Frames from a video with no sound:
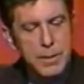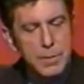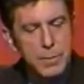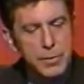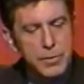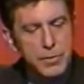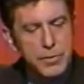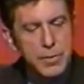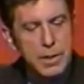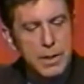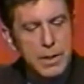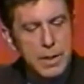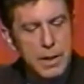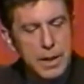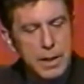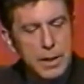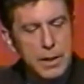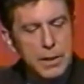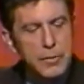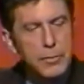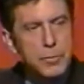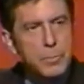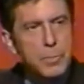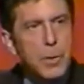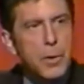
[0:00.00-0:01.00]
was the
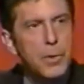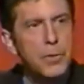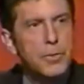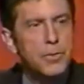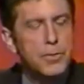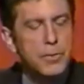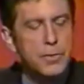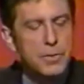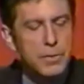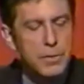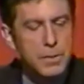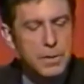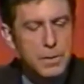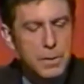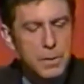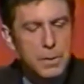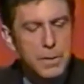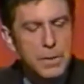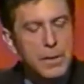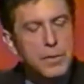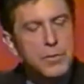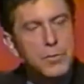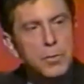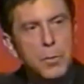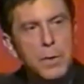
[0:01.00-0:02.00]
youngest person to do
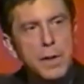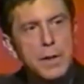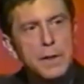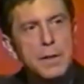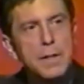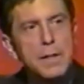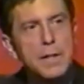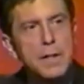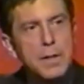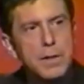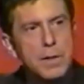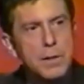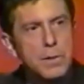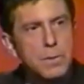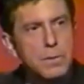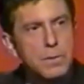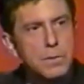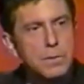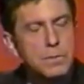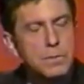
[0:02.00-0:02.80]
this. What did he do?